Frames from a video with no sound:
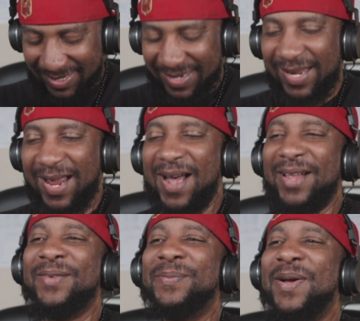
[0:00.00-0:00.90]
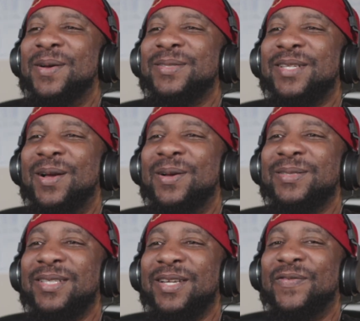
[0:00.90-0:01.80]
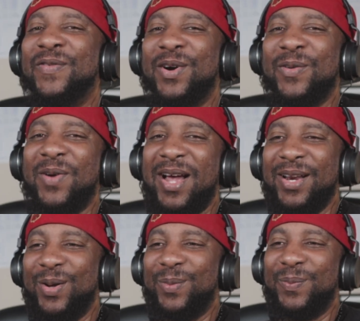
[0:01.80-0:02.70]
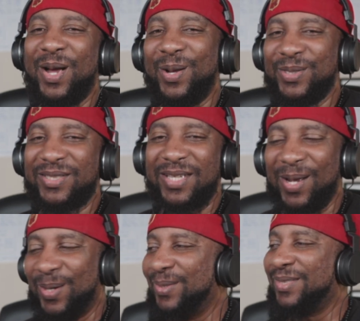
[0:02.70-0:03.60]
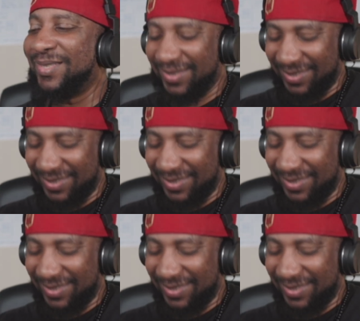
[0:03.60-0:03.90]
Look at all of Bo's hoes, looking for a ride on Bo's hoes.